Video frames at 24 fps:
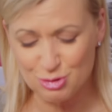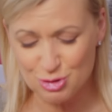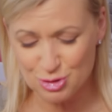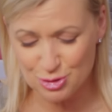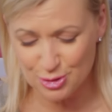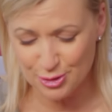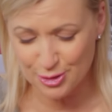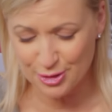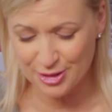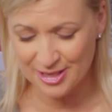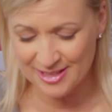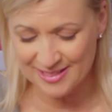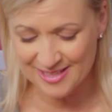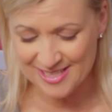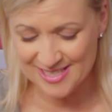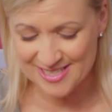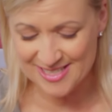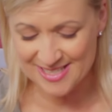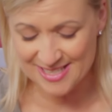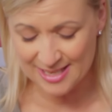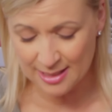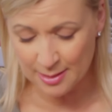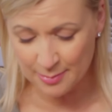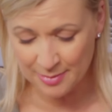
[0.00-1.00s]
sugar in the
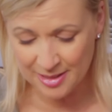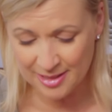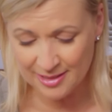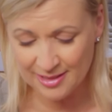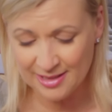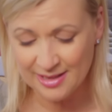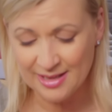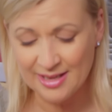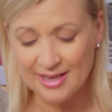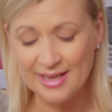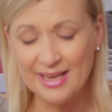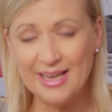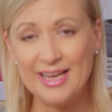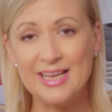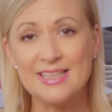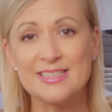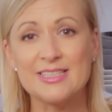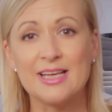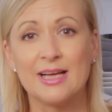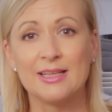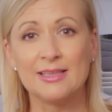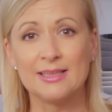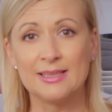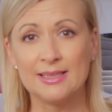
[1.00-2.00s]
cinnamon. It's
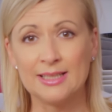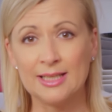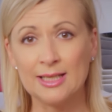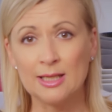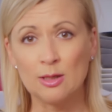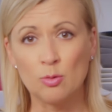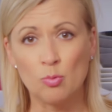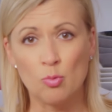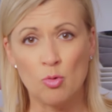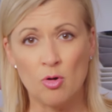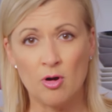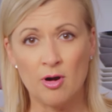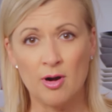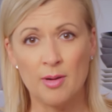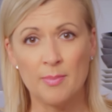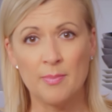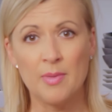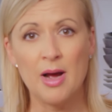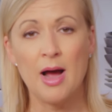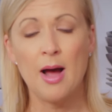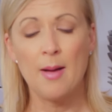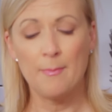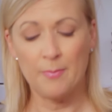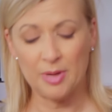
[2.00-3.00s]
a little
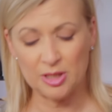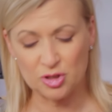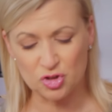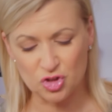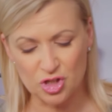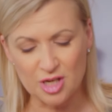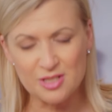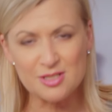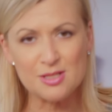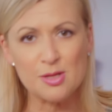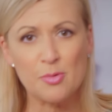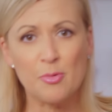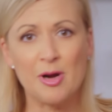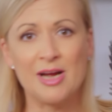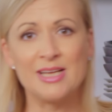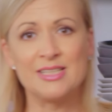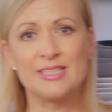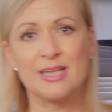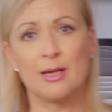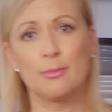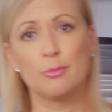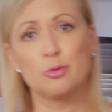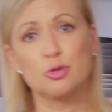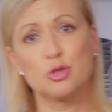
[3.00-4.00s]
warm, but just the right
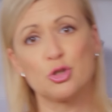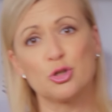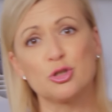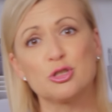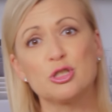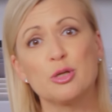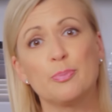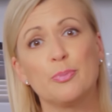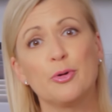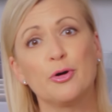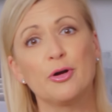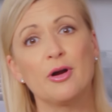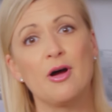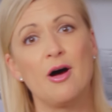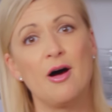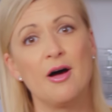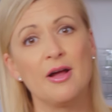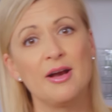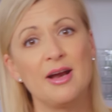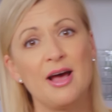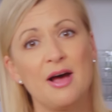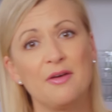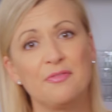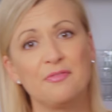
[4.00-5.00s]
temperature to put
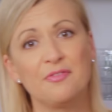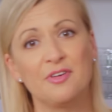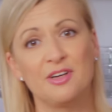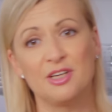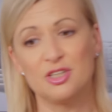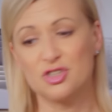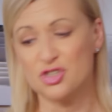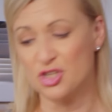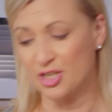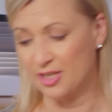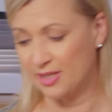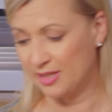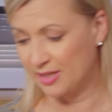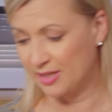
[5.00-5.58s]
on a finishing